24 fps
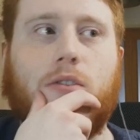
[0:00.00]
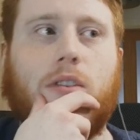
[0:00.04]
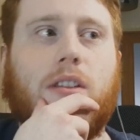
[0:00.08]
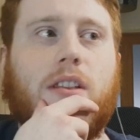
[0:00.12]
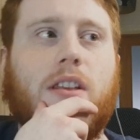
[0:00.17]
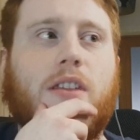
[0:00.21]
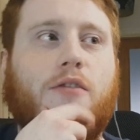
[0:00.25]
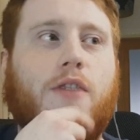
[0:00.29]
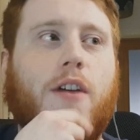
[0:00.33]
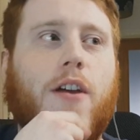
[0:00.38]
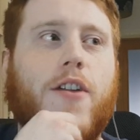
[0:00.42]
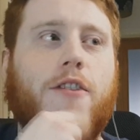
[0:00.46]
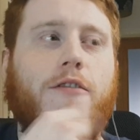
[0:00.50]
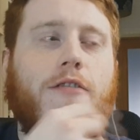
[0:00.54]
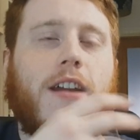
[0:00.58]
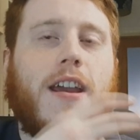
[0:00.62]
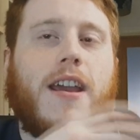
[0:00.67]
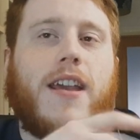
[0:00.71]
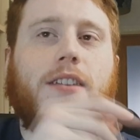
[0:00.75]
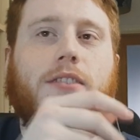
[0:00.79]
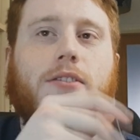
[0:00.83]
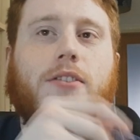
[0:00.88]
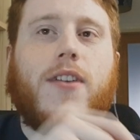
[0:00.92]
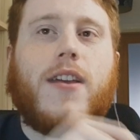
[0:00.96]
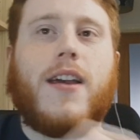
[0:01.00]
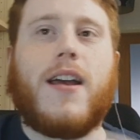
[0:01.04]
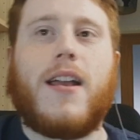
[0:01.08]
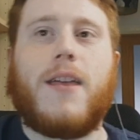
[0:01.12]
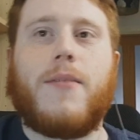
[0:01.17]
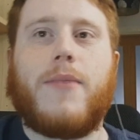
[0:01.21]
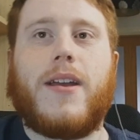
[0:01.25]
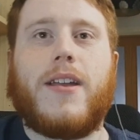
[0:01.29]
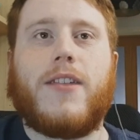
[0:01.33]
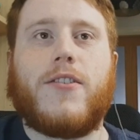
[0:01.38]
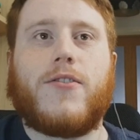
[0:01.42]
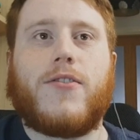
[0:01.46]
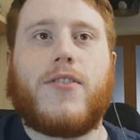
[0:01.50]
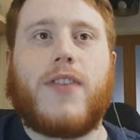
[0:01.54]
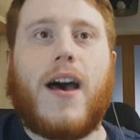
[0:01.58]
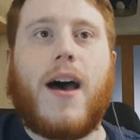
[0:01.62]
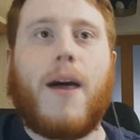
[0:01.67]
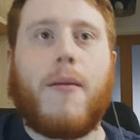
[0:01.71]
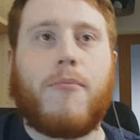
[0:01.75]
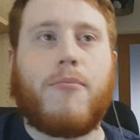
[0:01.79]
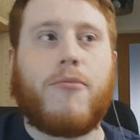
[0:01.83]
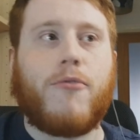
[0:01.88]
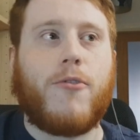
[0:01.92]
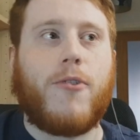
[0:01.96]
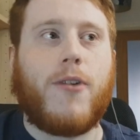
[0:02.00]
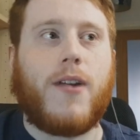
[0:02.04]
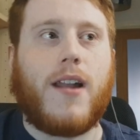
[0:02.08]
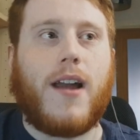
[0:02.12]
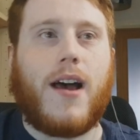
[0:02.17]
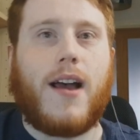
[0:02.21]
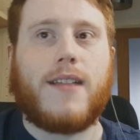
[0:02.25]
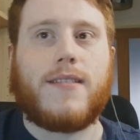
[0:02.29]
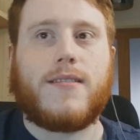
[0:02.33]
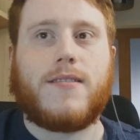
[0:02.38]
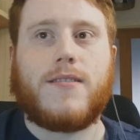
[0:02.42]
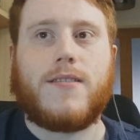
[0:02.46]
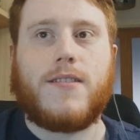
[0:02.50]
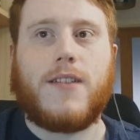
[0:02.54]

it's very rare you see anime just that brutalized.